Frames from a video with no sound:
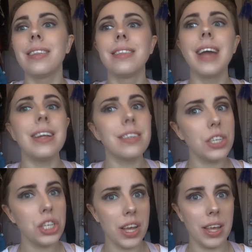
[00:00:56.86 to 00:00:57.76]
That's a
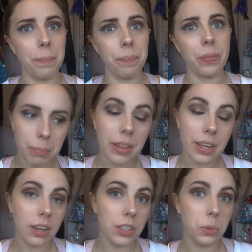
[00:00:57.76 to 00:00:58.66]
shame. But
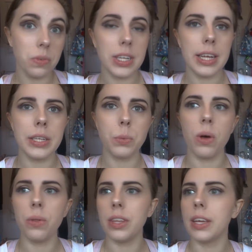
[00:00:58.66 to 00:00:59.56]
they are sort of saying as
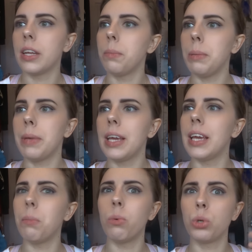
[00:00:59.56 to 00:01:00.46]
well that they're going to be
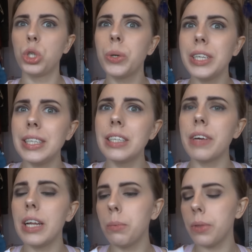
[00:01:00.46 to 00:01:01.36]
making more choices
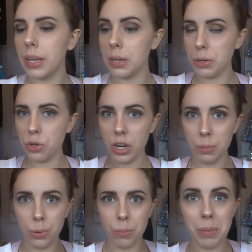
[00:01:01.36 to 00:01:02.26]
available. They're going to be trying to
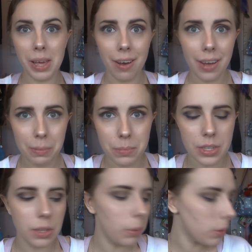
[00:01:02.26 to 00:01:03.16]
put bigger items
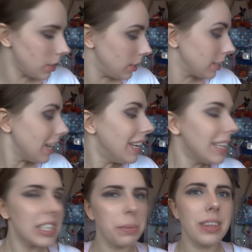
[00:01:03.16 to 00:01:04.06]
in the boxes.
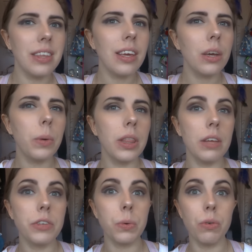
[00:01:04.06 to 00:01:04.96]
So I think when they've sort